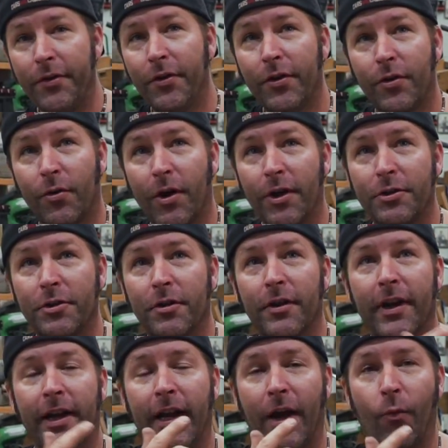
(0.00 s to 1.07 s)
to the crusher
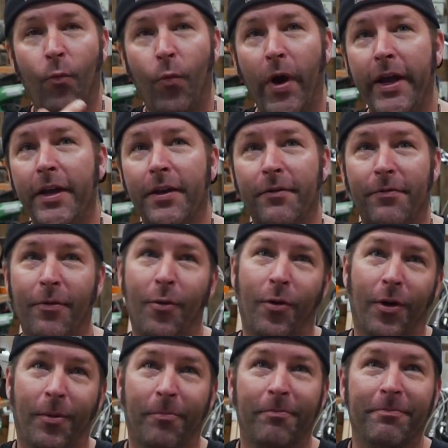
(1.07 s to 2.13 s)
and I waited
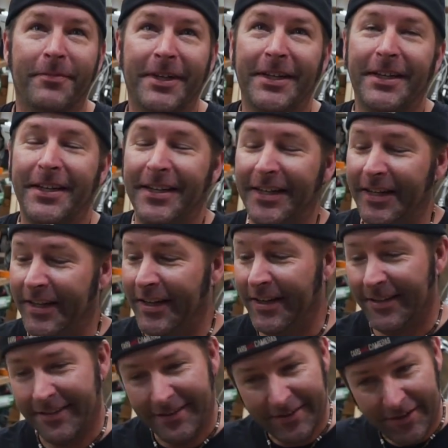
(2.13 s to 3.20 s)
for
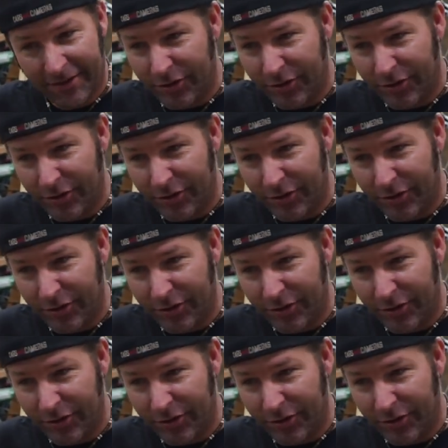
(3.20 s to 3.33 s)
them.